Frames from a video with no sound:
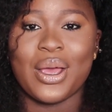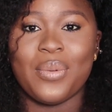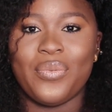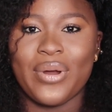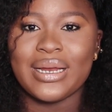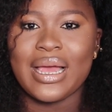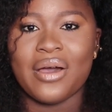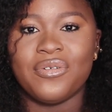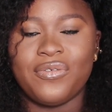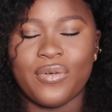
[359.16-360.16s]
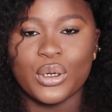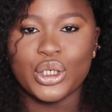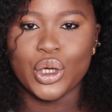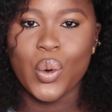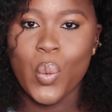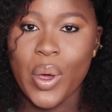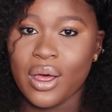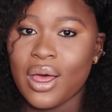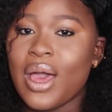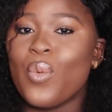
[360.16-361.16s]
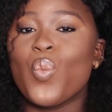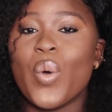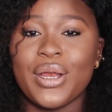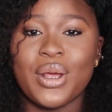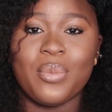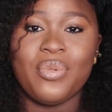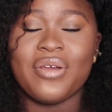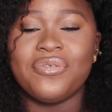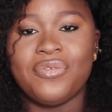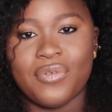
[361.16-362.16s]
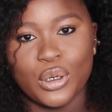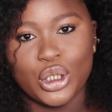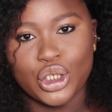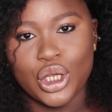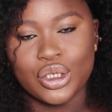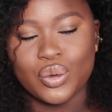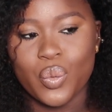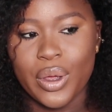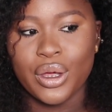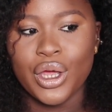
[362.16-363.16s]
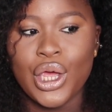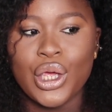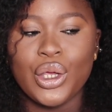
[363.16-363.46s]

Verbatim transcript: your brain can function well. When your brain functions well,